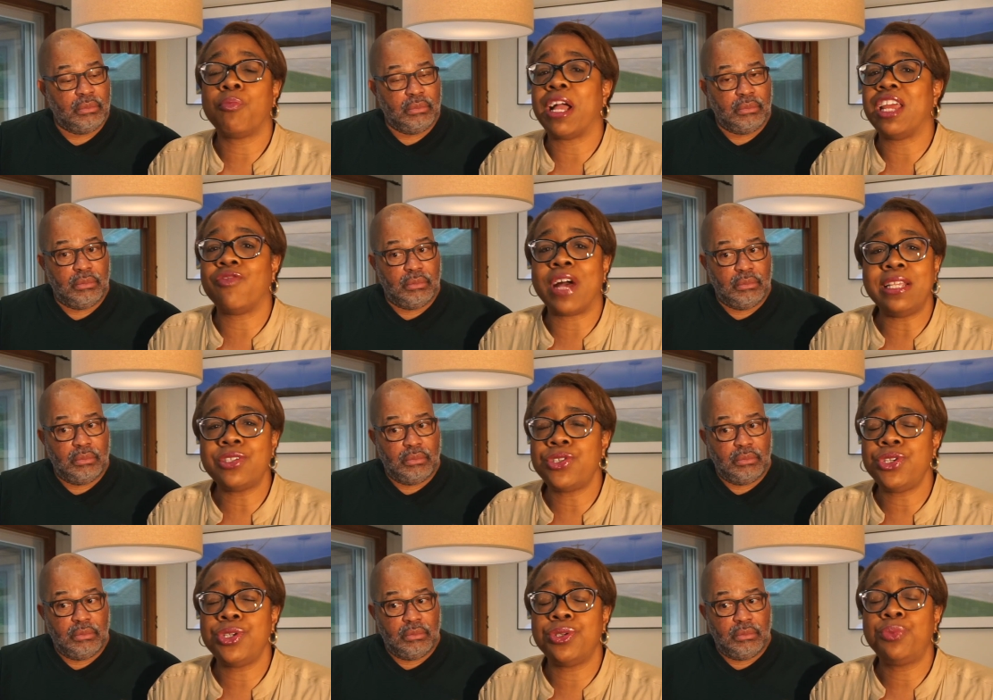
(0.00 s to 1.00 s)
Speaker 1: my advice to
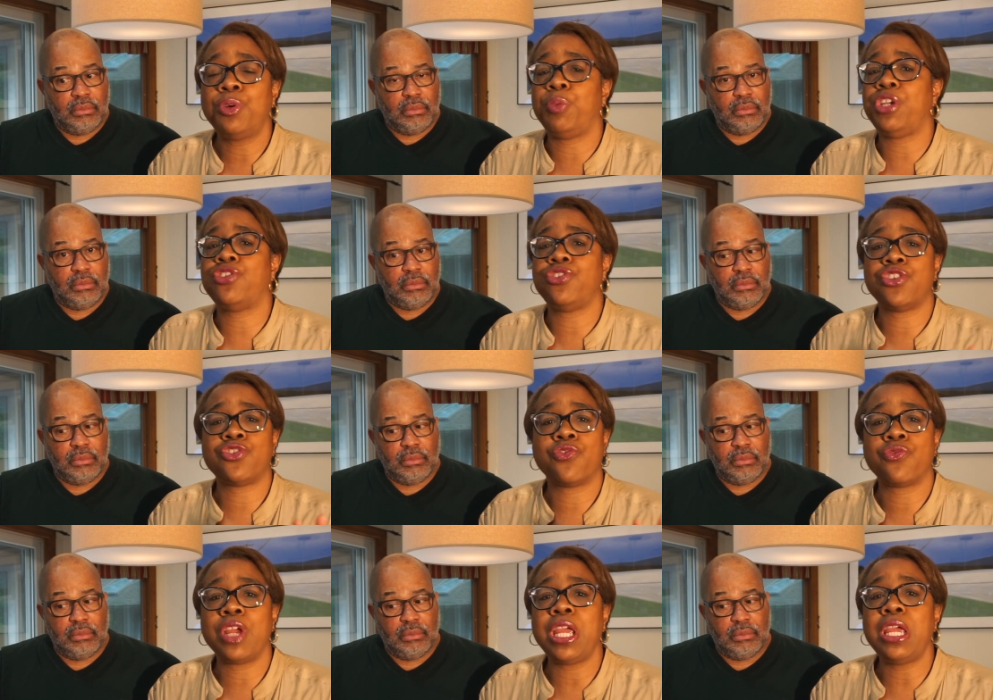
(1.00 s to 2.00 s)
you would be to just
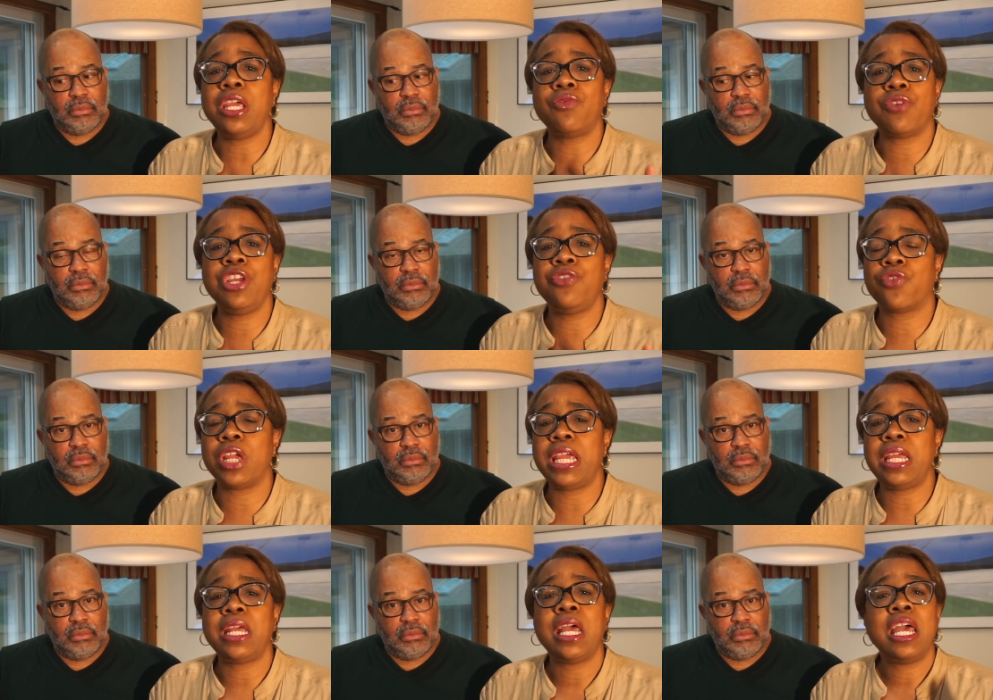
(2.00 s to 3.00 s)
read, read,
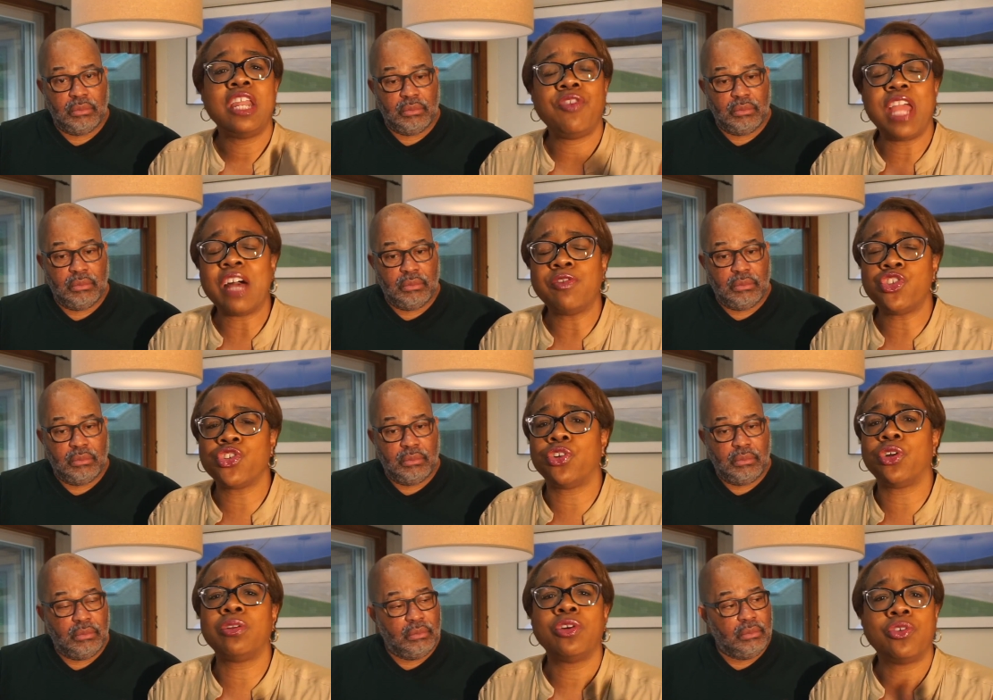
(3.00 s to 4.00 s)
read. If you have a
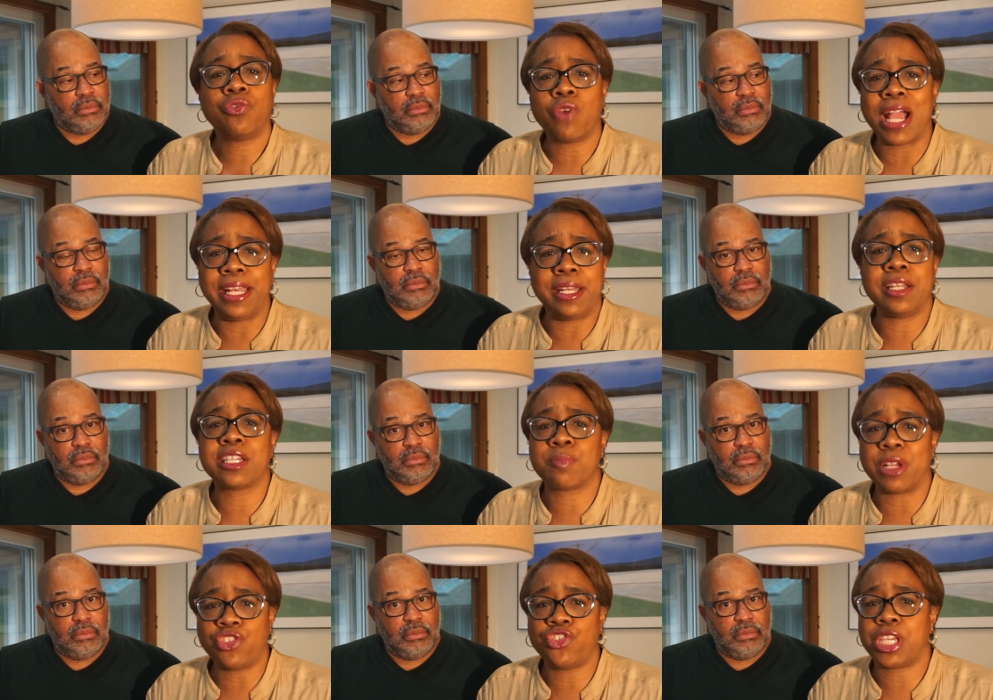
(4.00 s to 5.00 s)
journal, write it in as
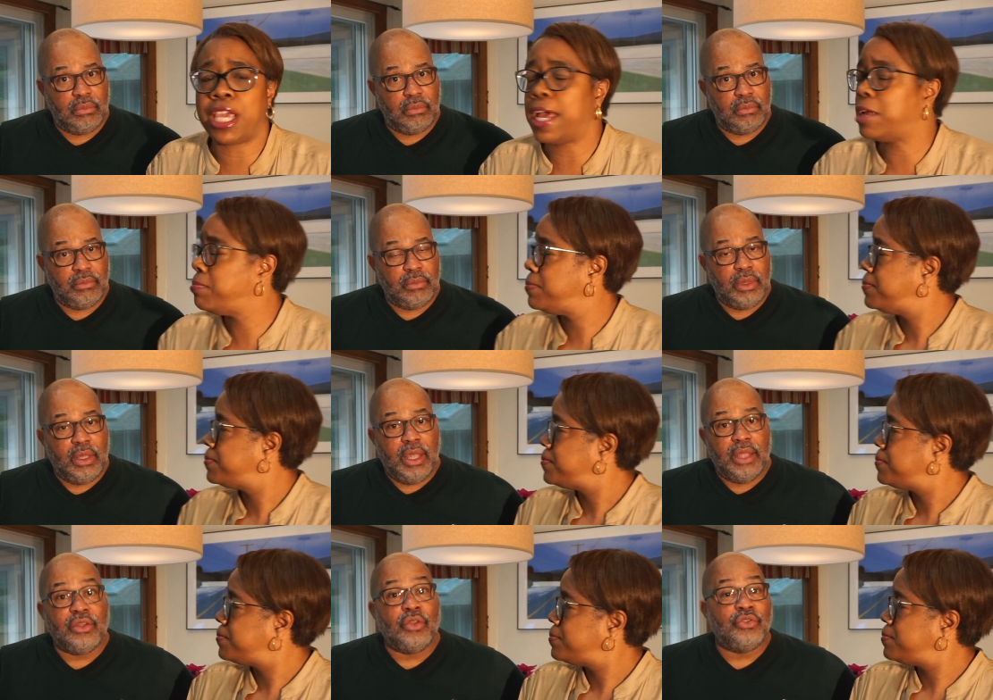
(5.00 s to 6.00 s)
much as you can.
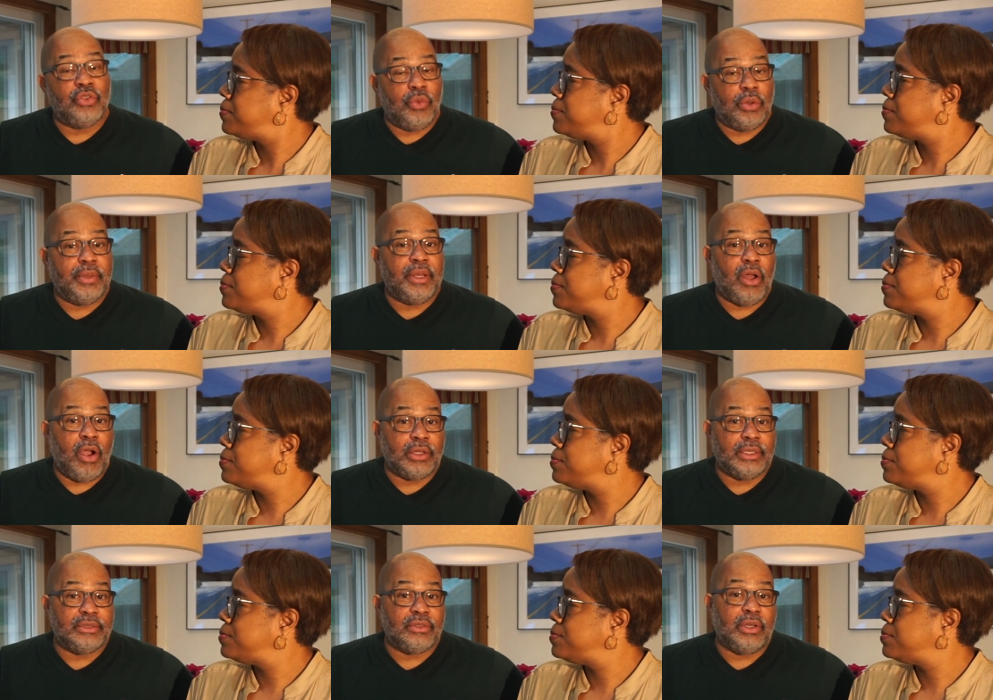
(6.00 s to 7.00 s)
Speaker 2: And those of you who want to be an
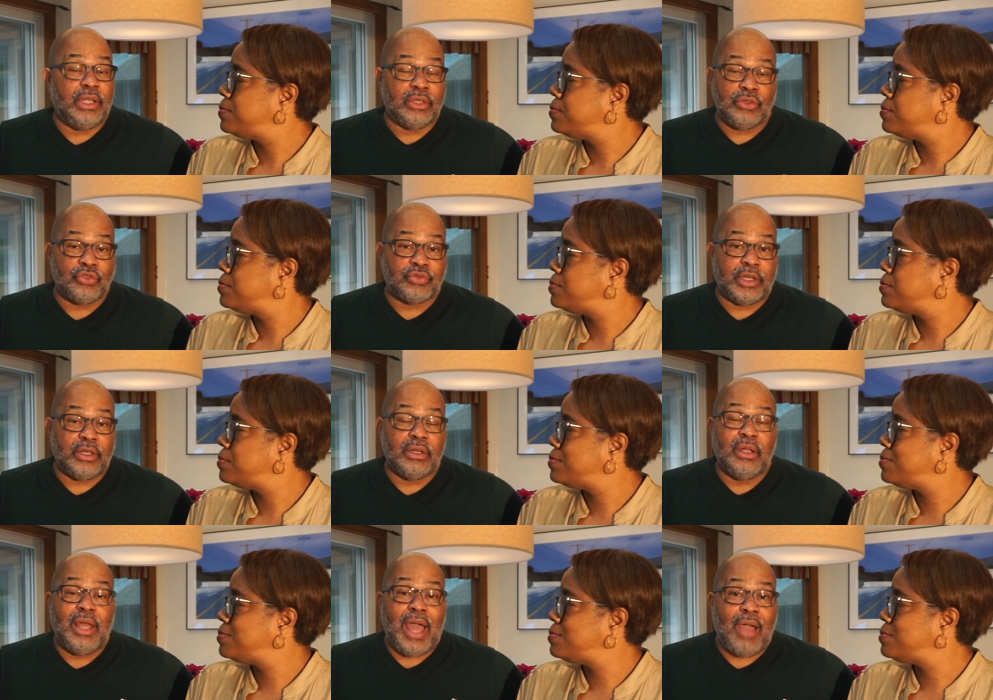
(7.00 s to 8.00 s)
artist or illustrator,
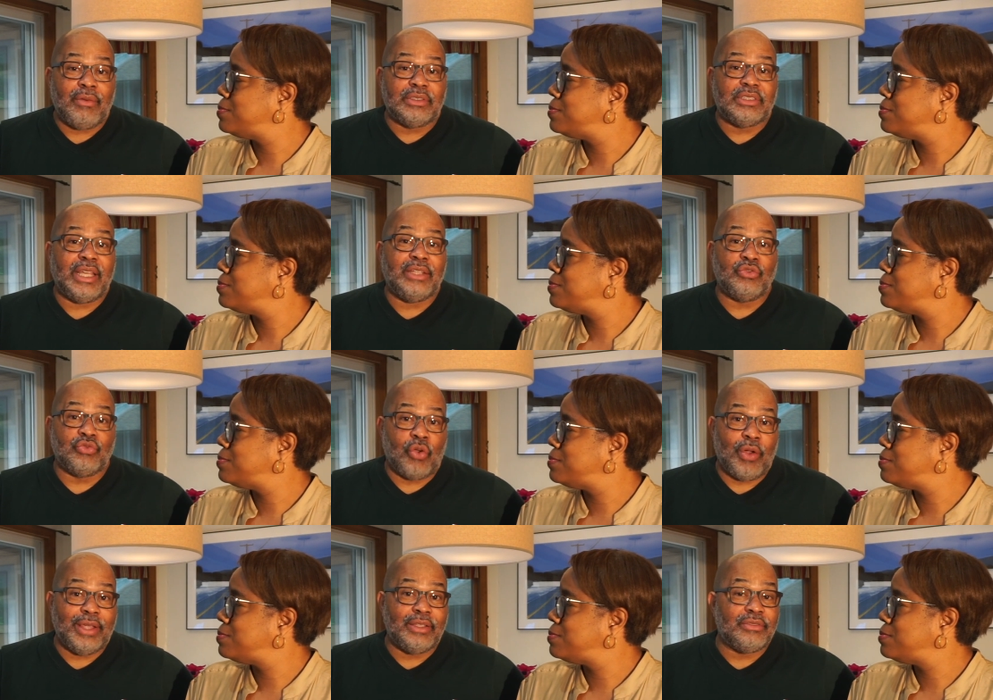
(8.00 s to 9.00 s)
I would say
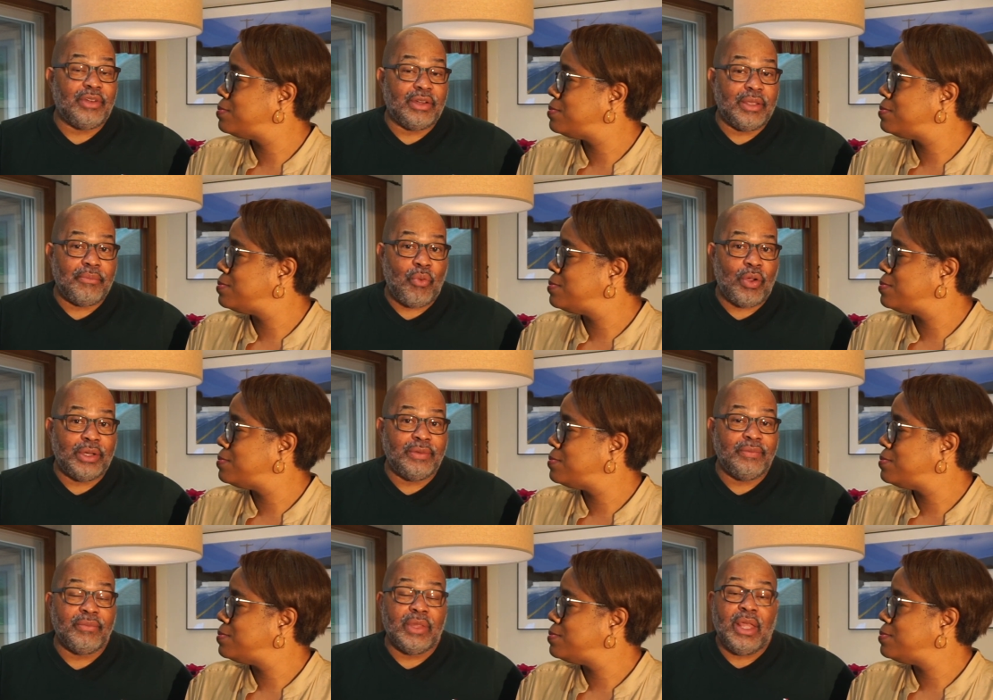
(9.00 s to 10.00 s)
drawing is very
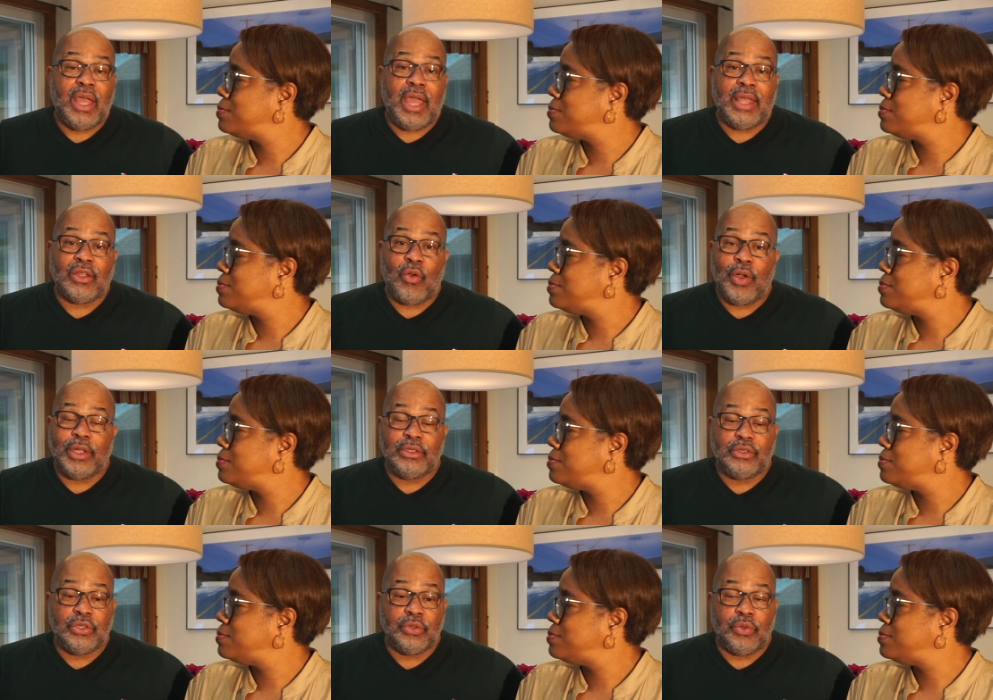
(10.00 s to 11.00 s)
important and going
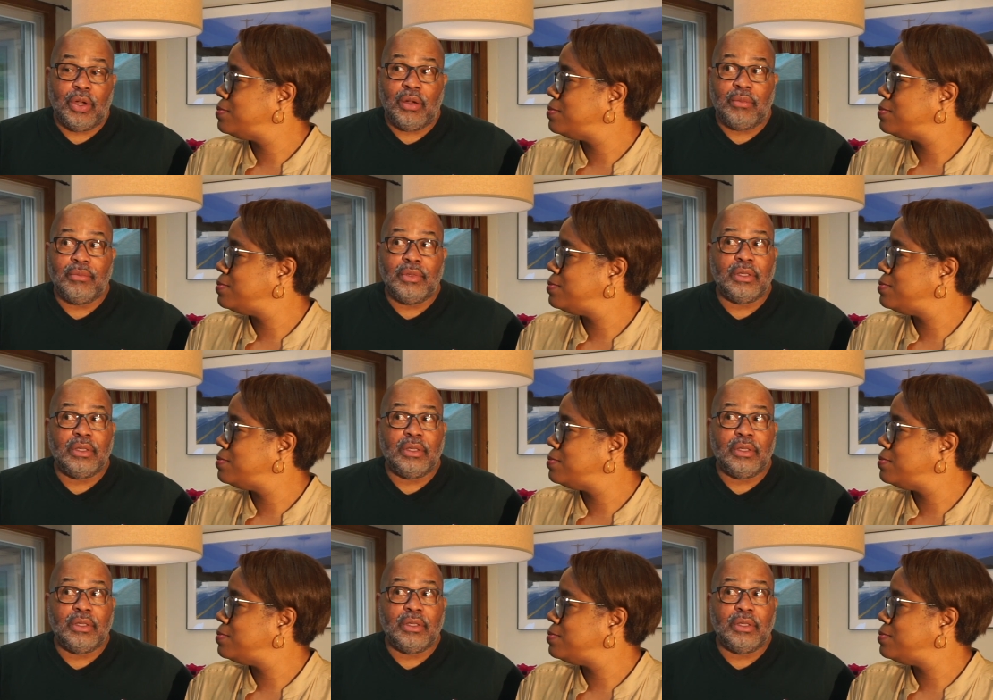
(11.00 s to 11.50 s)
to um,